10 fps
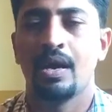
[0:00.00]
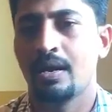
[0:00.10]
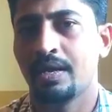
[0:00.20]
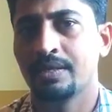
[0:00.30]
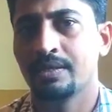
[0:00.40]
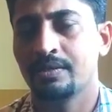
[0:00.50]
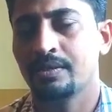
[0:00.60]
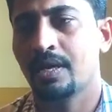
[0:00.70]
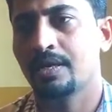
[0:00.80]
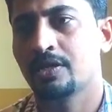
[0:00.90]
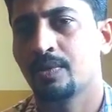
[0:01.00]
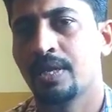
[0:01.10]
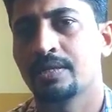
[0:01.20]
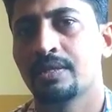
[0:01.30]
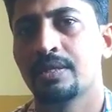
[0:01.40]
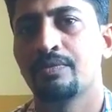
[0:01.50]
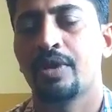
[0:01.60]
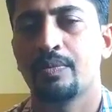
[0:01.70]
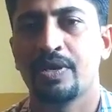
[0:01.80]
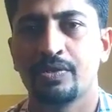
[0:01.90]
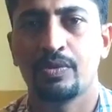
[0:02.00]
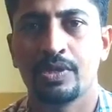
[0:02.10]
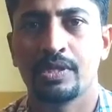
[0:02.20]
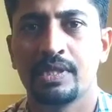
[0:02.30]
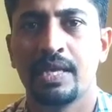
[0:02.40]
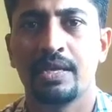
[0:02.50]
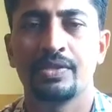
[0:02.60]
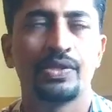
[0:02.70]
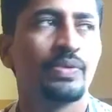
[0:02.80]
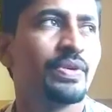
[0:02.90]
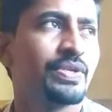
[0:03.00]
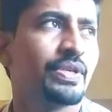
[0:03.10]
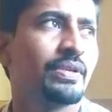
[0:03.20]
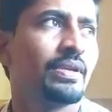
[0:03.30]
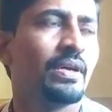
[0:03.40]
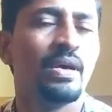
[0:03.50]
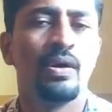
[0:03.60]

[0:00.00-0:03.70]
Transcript: arises, and as well as the 5 marks questions like estivation.